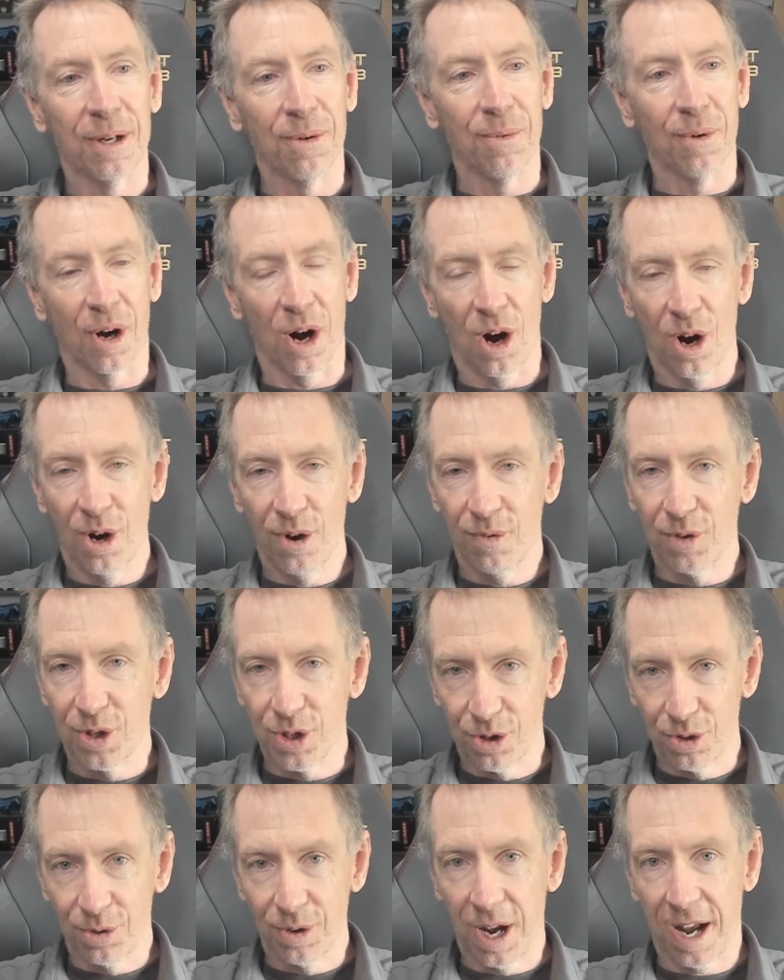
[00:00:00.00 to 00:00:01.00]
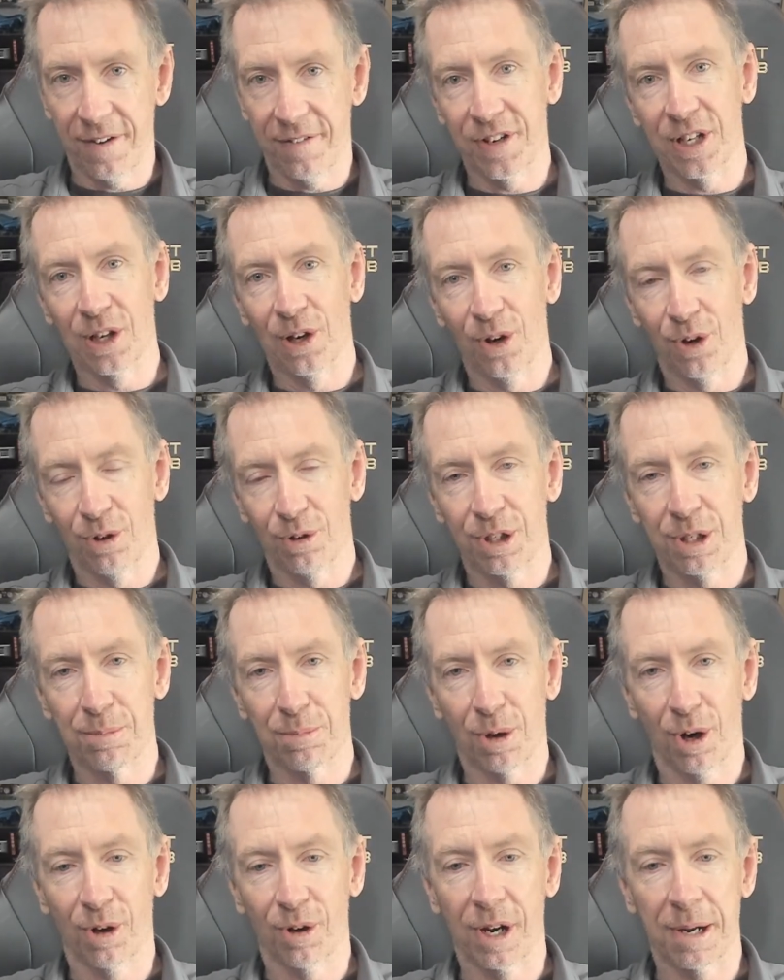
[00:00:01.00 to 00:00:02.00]
we're overdue having a loyalty
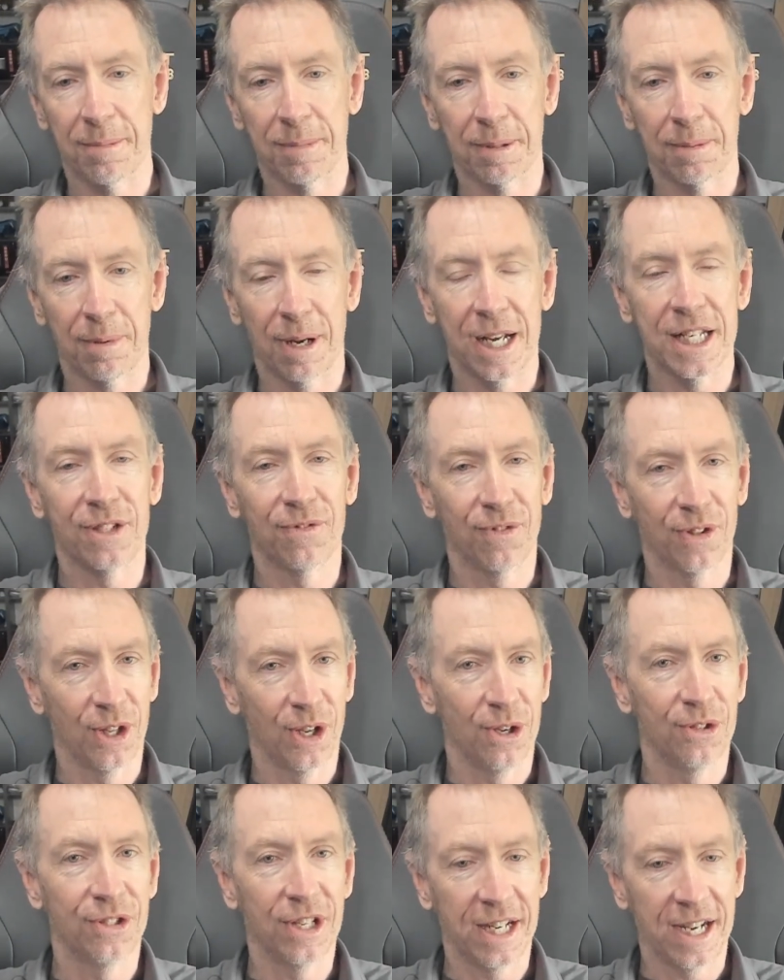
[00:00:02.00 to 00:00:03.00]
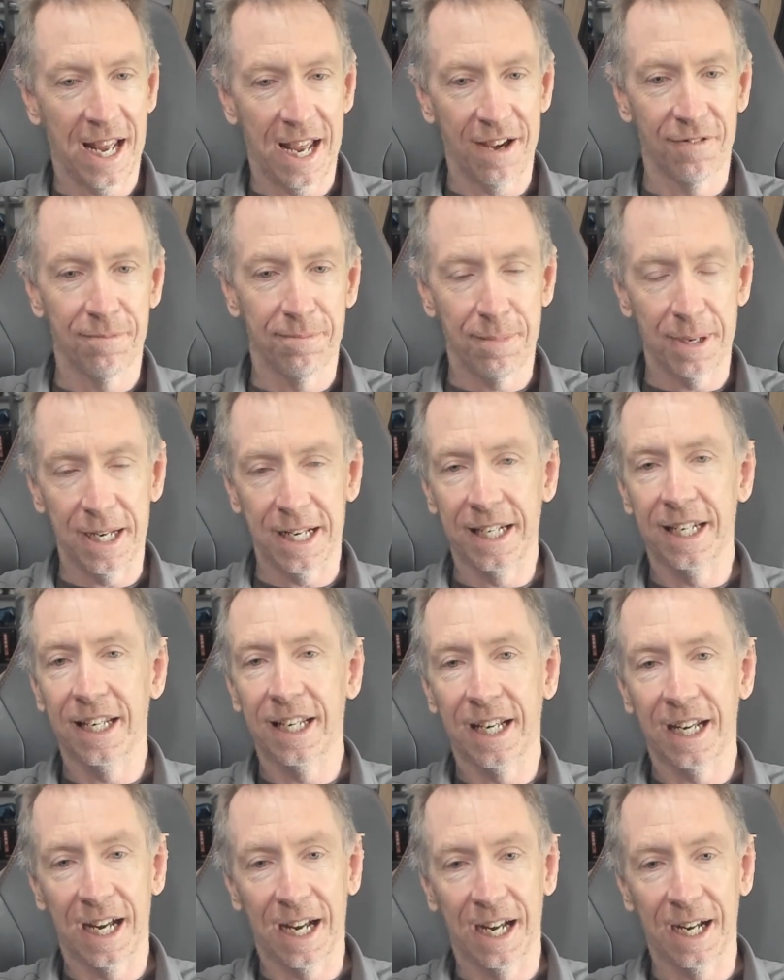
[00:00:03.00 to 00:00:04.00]
program in place for those that have been
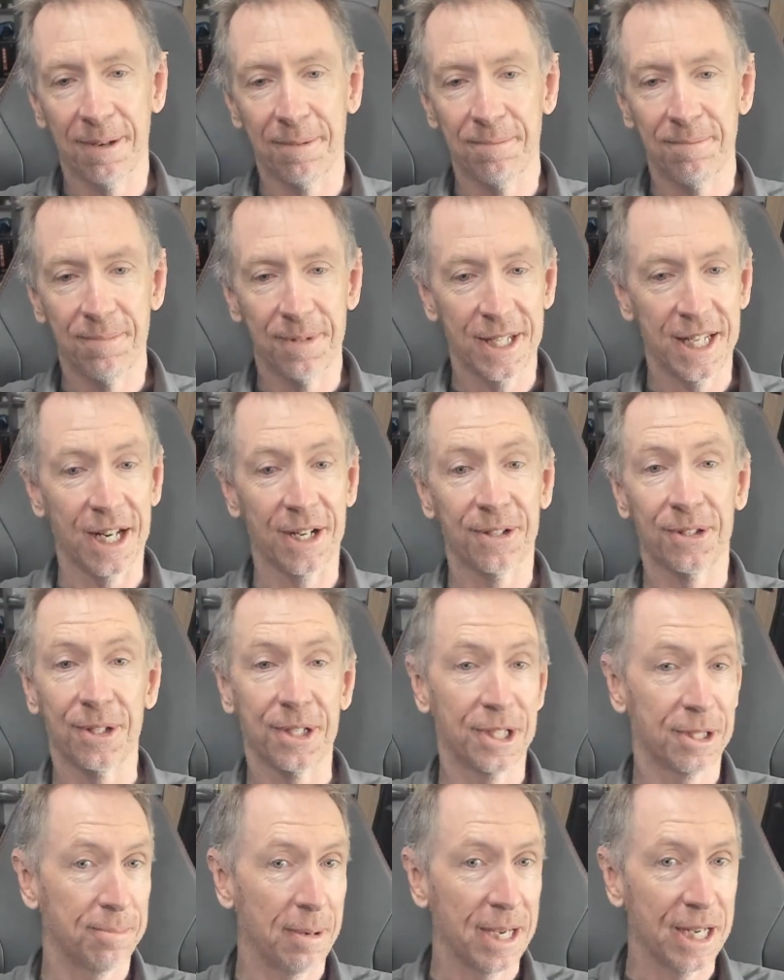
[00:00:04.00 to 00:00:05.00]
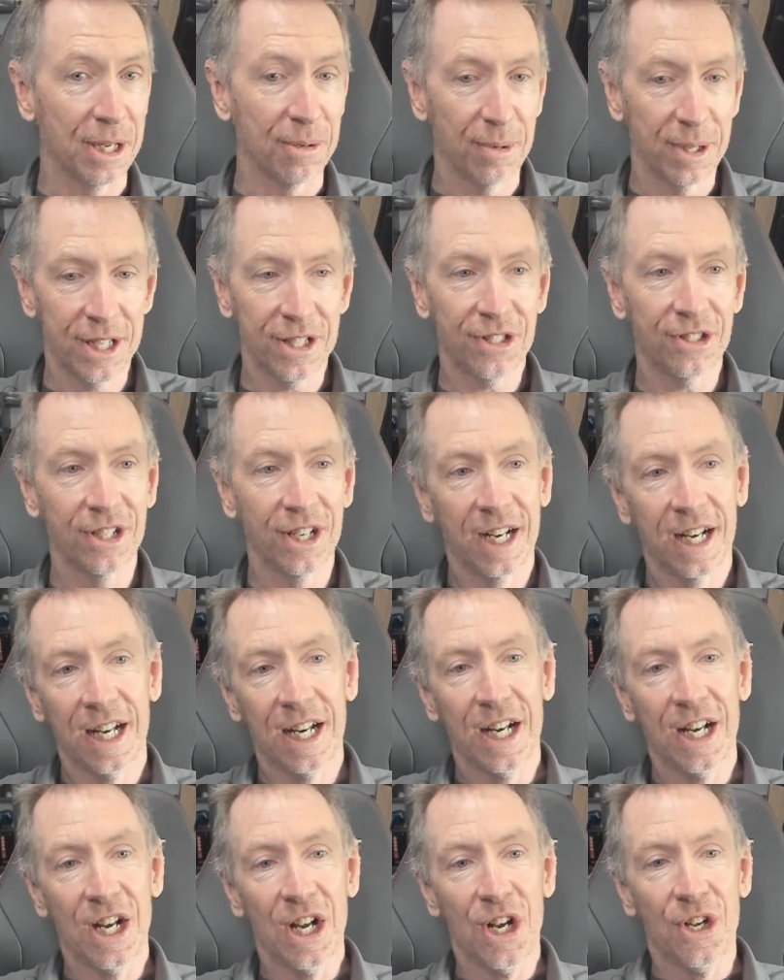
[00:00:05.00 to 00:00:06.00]
sort of spending with us.
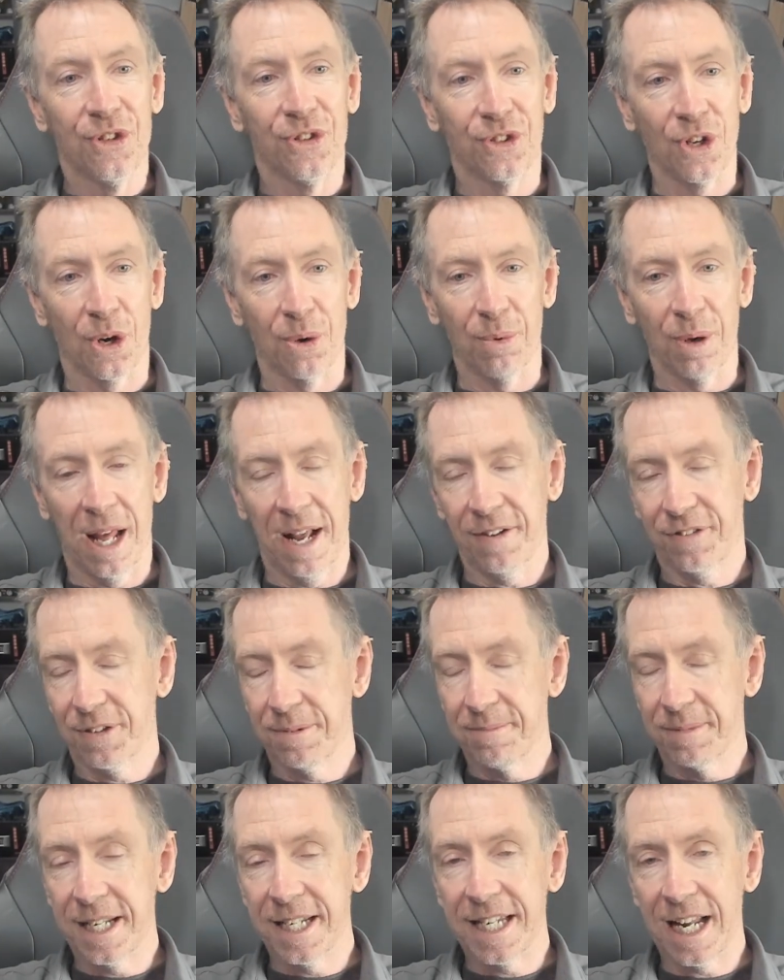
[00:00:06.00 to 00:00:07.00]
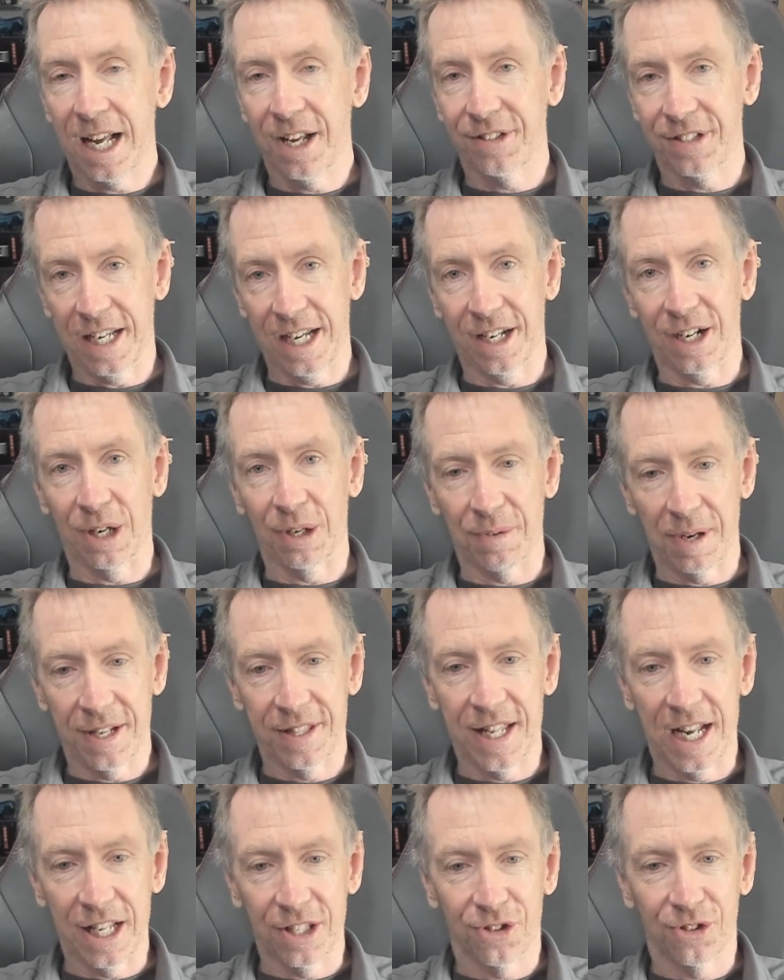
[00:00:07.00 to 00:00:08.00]
So we'll have some details out
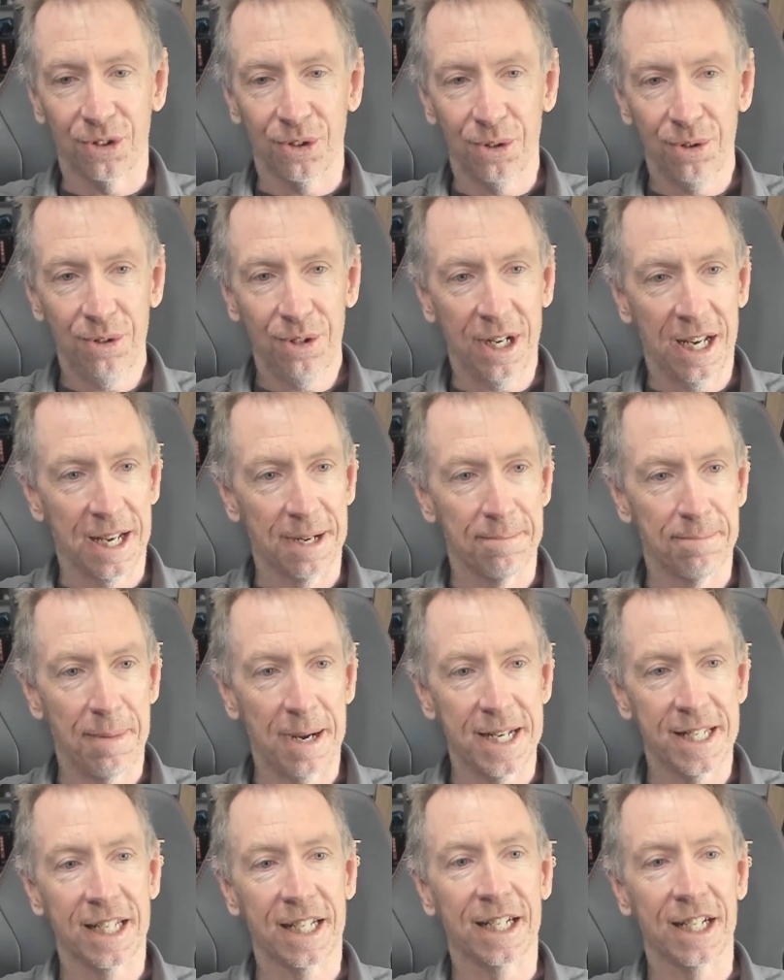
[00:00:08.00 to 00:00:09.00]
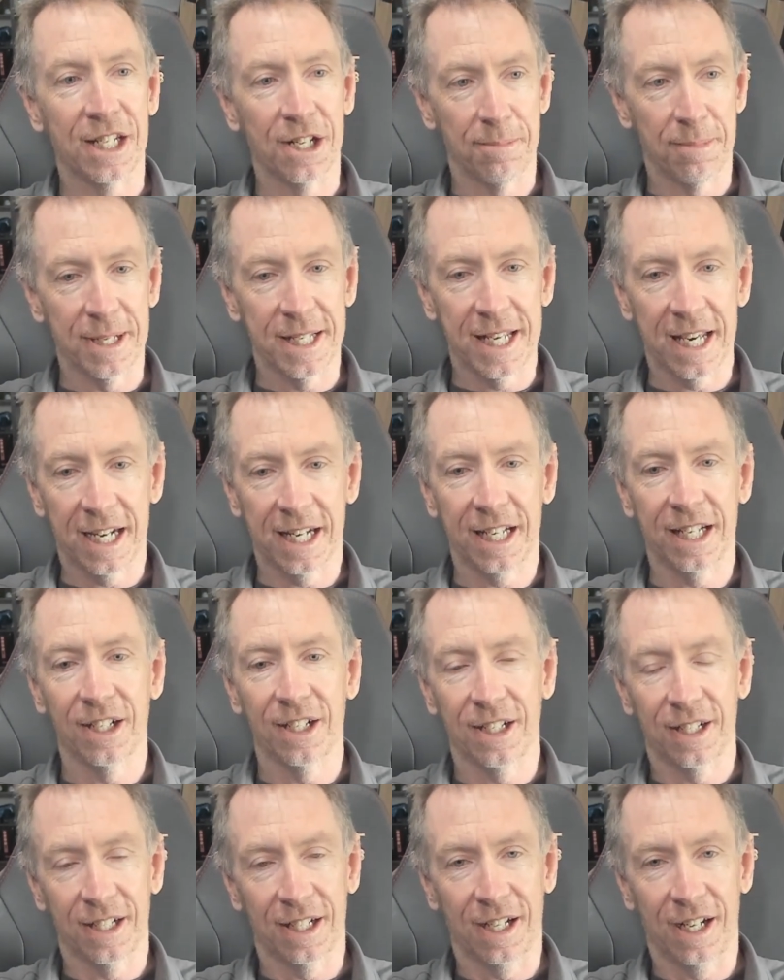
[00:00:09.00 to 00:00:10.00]
around that soon, and basically you'll be getting,
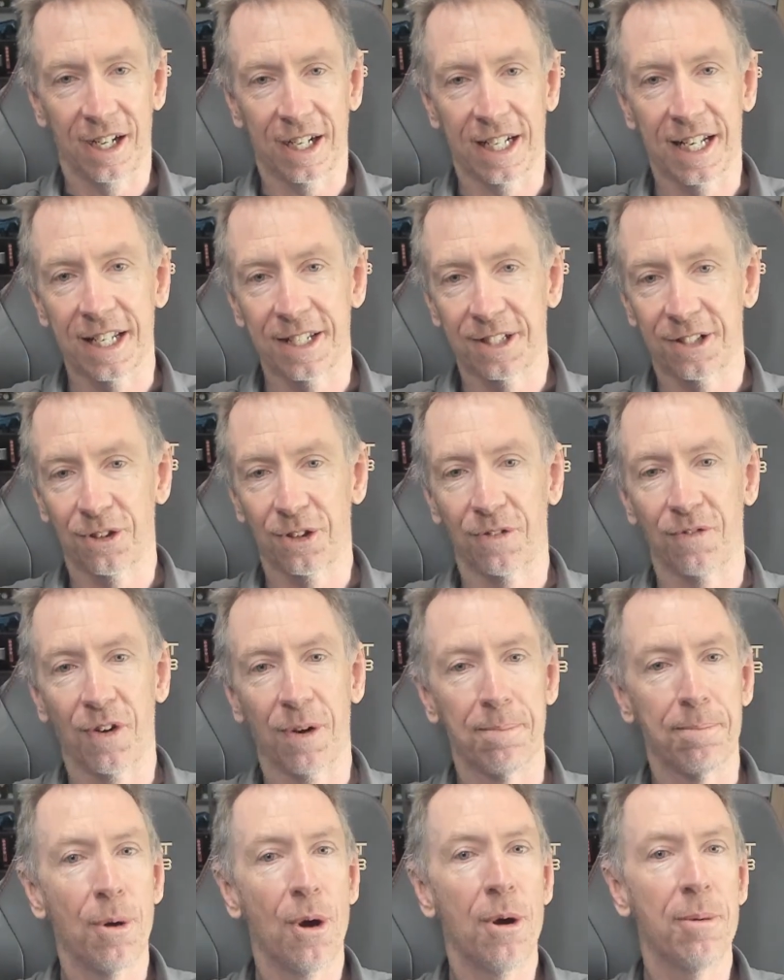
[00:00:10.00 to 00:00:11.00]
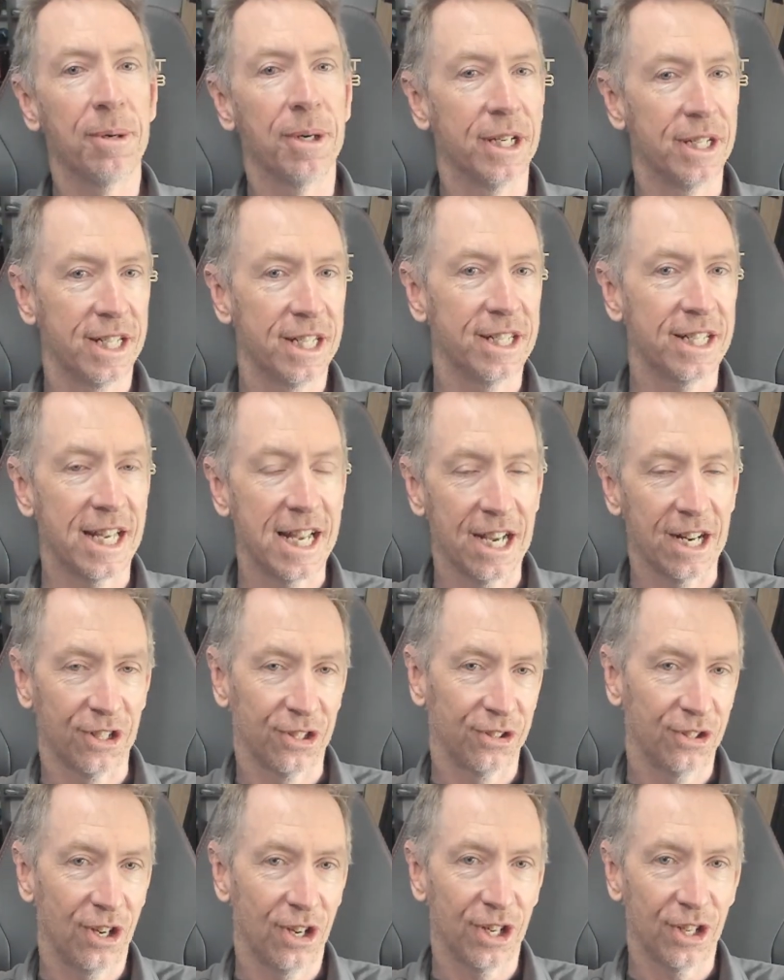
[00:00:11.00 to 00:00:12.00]
sort of a permanent discount
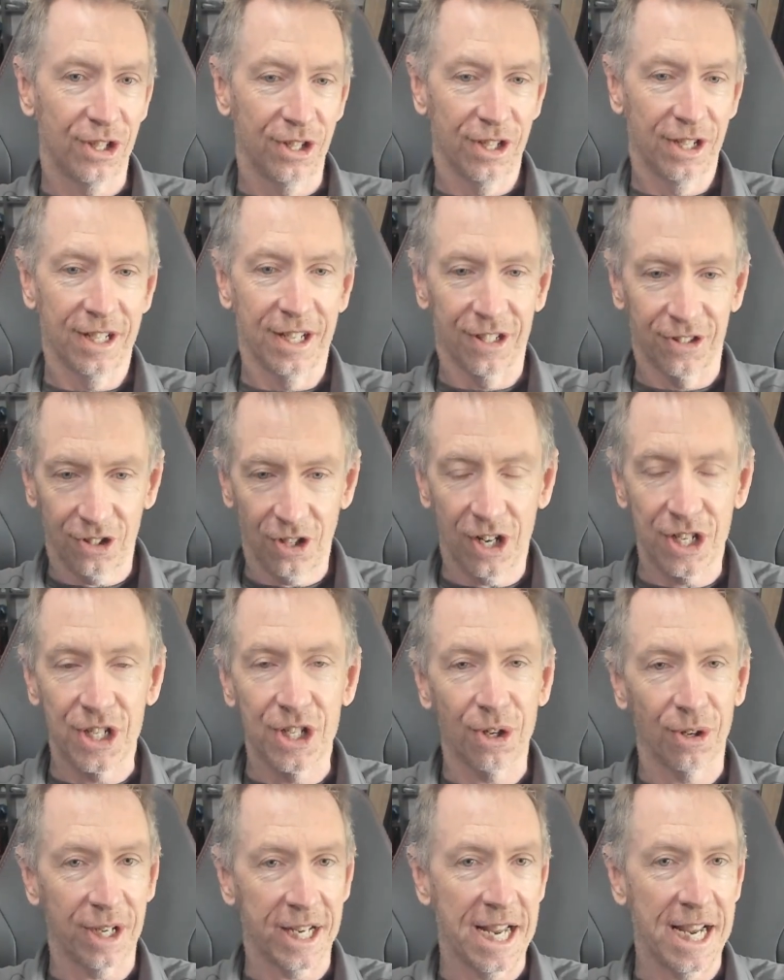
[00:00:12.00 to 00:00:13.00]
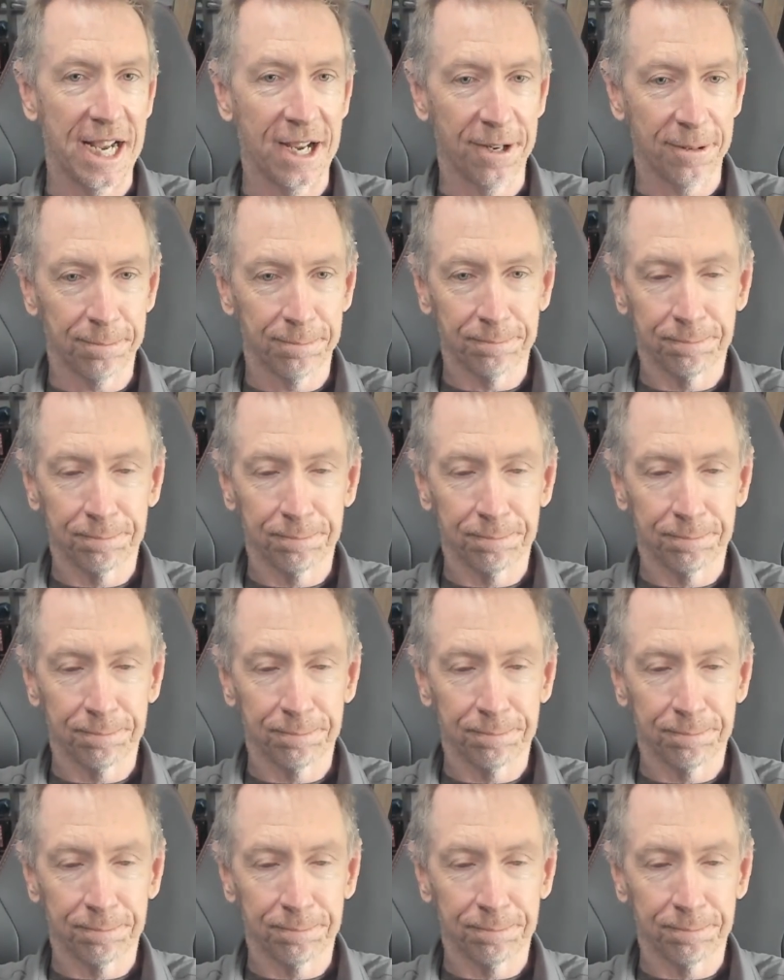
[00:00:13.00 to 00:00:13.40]
assigned to your account